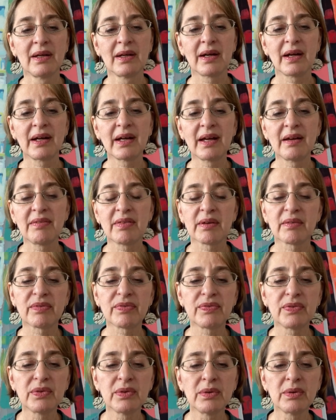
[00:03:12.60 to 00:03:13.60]
I gave them
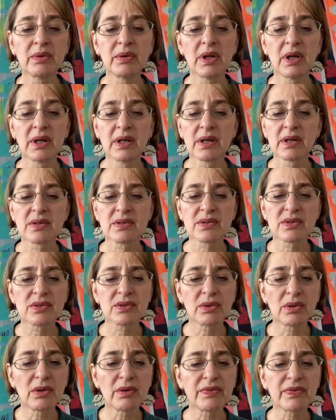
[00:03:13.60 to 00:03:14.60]
food,
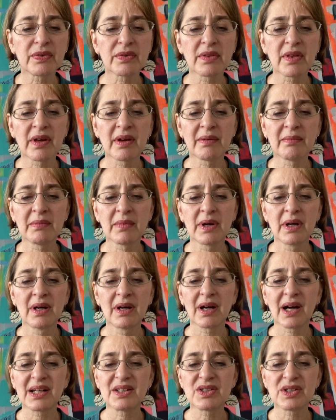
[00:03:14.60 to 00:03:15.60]
stole for them,
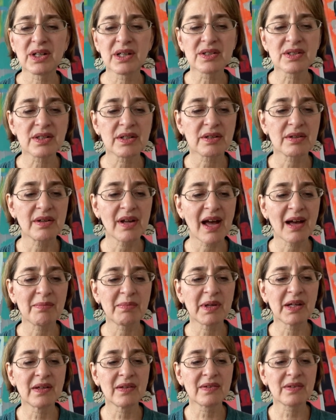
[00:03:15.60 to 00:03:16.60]
I changed their
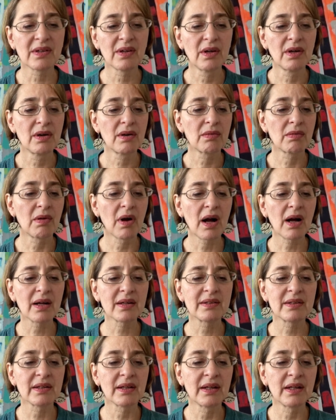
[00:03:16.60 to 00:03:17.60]
nappies,
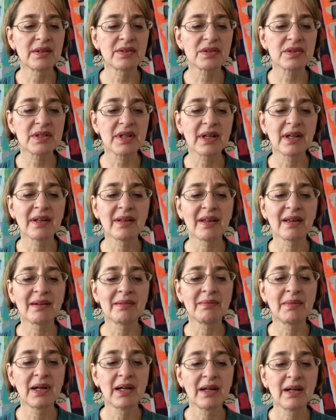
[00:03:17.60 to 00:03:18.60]
rocked and entertained
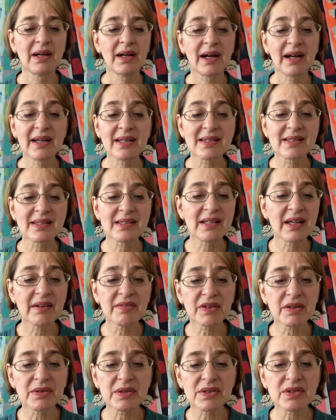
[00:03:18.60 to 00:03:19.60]
them. I had
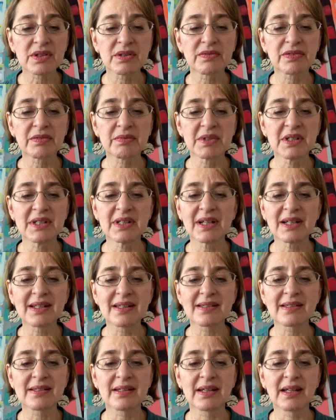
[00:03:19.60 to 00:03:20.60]
saved Christian from the night
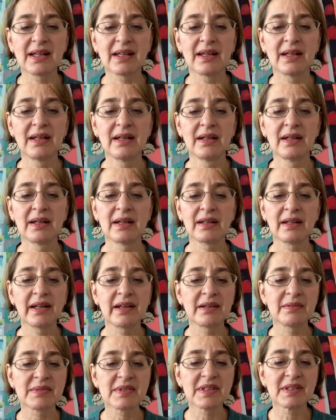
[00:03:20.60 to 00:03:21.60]
city, let
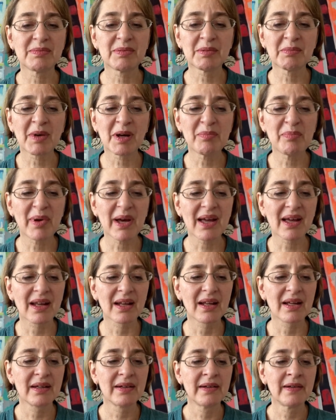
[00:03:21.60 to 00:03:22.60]
him sleep in my bed,
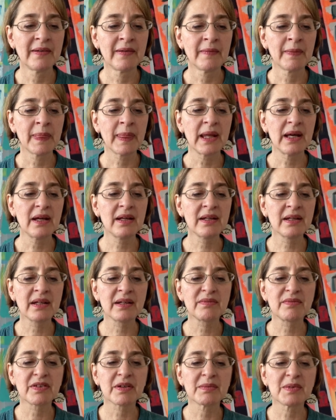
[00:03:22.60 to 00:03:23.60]
hidden
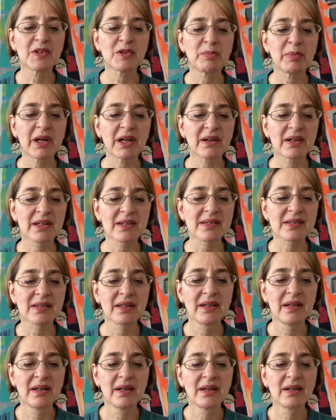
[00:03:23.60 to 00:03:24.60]
him from his parents.
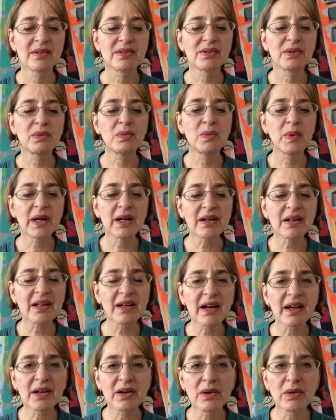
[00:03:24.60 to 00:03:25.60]
So where did
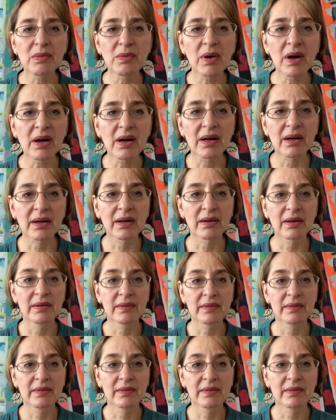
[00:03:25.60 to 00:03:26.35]
I go wrong?